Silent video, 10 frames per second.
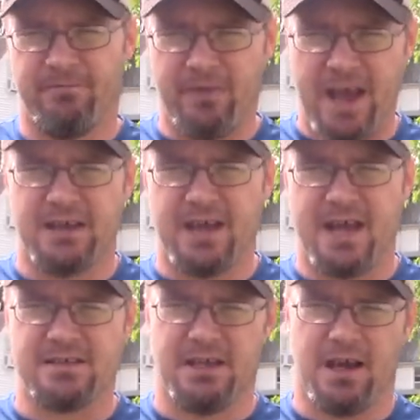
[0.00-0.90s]

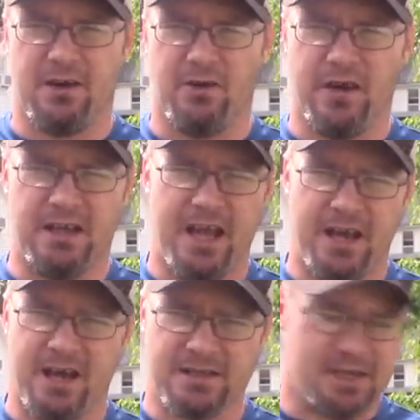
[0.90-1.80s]
fantastic arrow, and
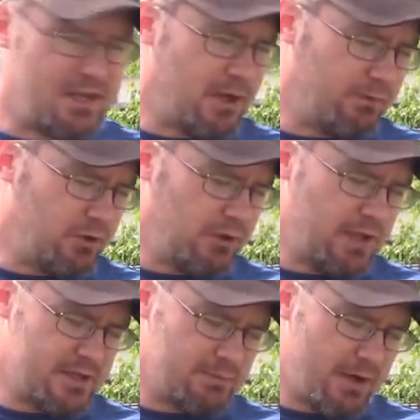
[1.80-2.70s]
cannot say enough good
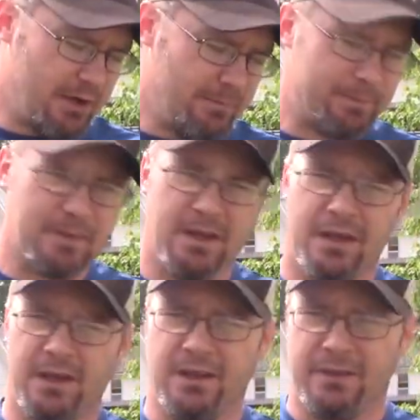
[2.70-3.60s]
things about them.
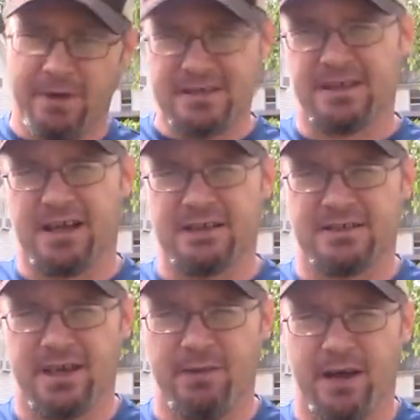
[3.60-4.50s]
The best thing I can
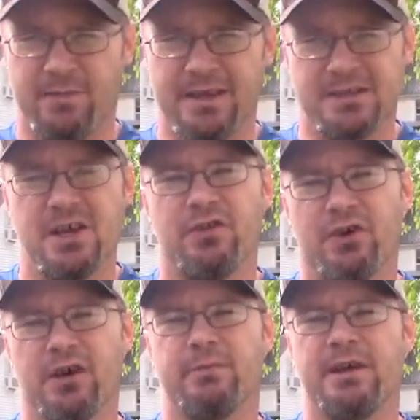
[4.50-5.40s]
say about them is
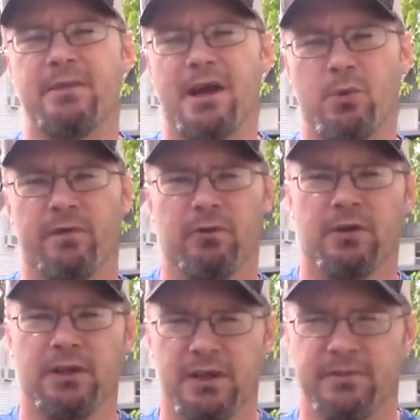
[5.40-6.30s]
they're going to be in my quiver
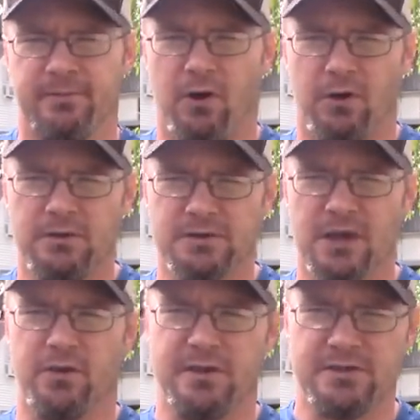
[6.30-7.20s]
in the fall.
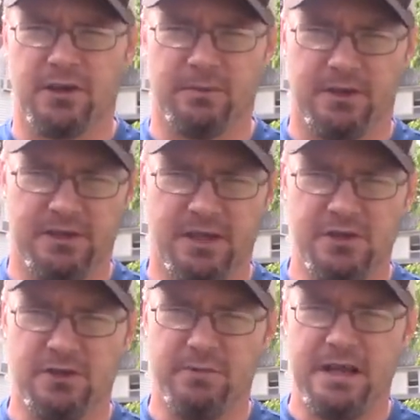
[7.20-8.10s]
So these are going to
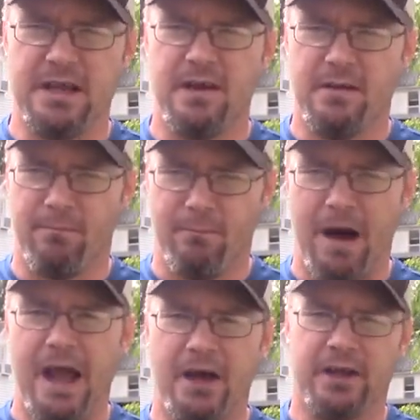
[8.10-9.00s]
continue to be
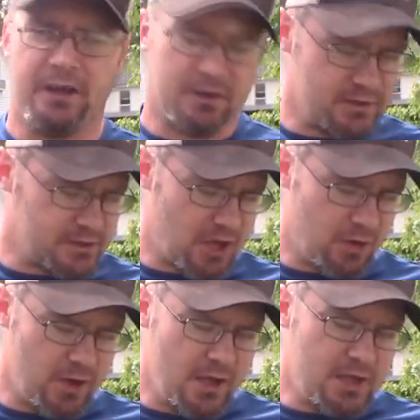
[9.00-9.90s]
my hunting arrows.
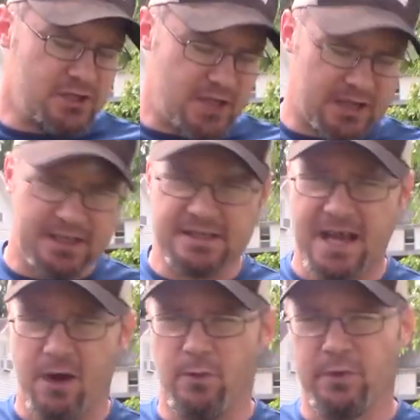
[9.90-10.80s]
So check these
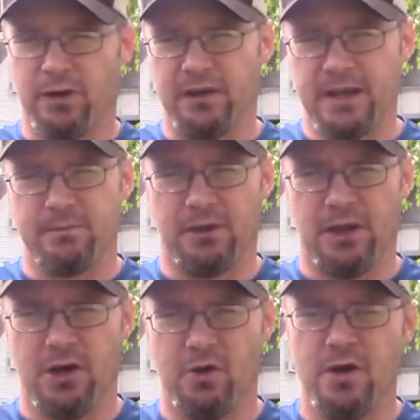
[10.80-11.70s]
out. We'll put a link
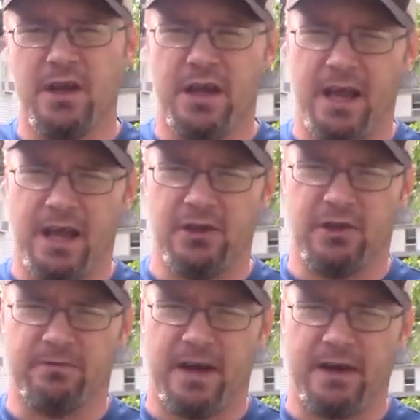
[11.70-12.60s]
below, and you
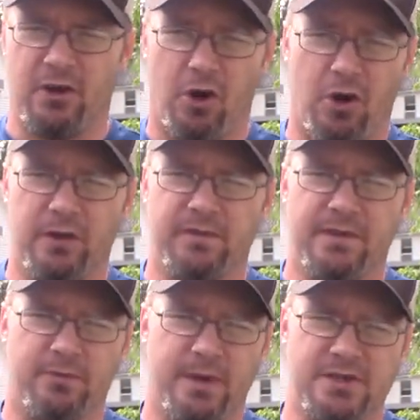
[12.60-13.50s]
can find out all of the
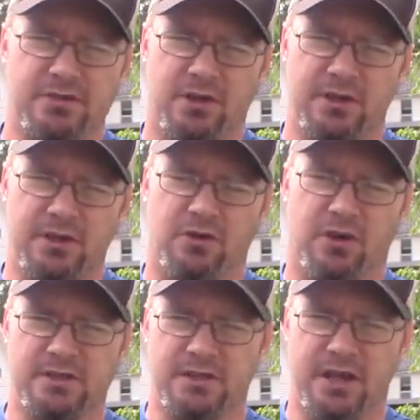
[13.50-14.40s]
information on deer
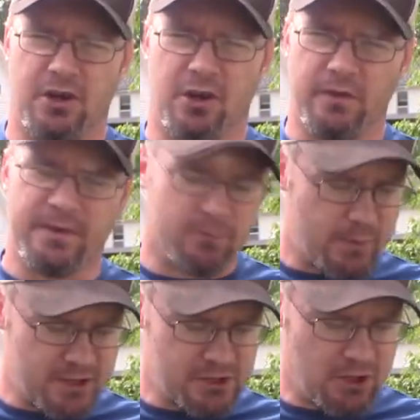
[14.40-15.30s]
crossing there and all the
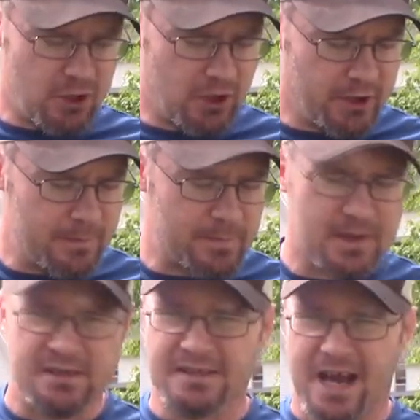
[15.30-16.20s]
information on
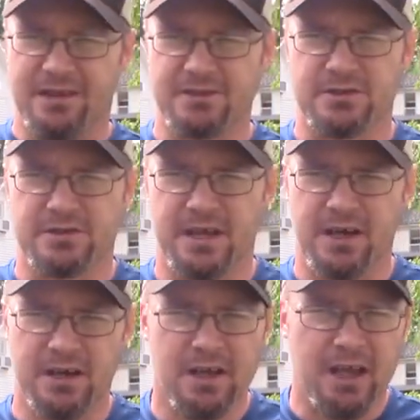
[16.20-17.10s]
the silencers
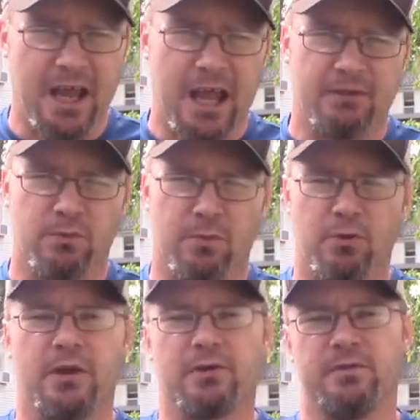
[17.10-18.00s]
there. And for more
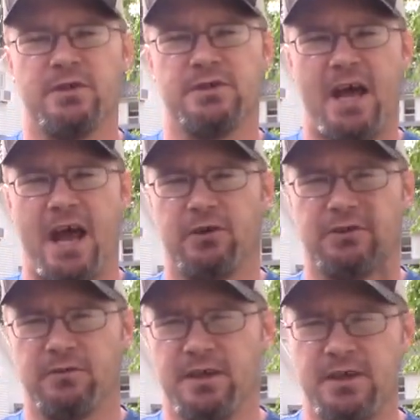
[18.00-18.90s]
product reviews,
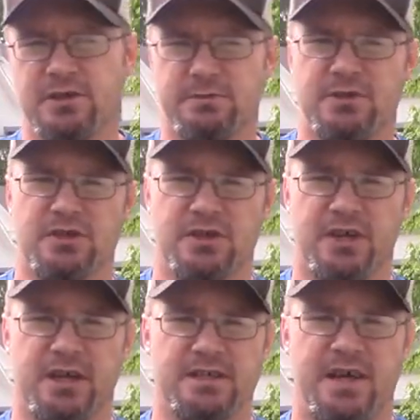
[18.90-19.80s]
how-to videos, be sure to
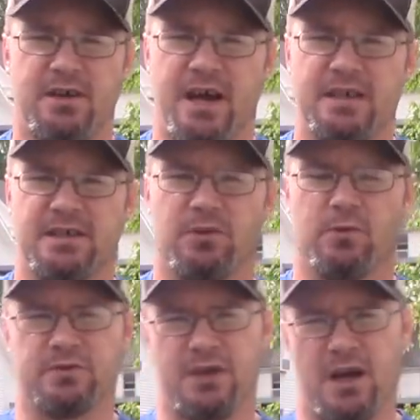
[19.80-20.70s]
check us out,
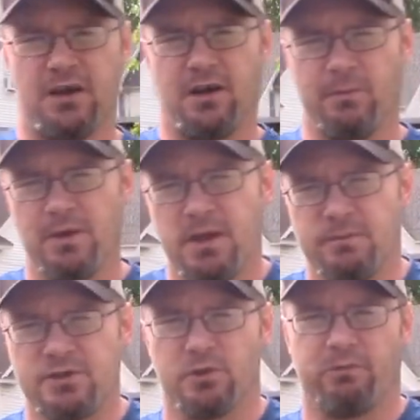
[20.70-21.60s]
ikesoutdoors.com.
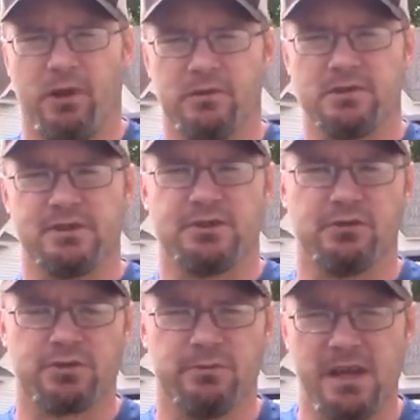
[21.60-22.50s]
Be sure to follow us on
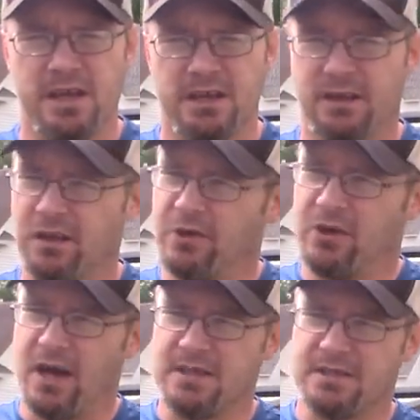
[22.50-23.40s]
social media
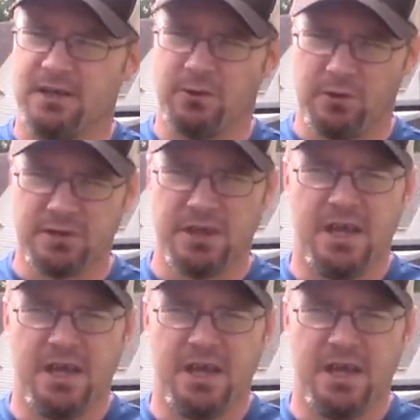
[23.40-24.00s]
under Ike's Outdoors,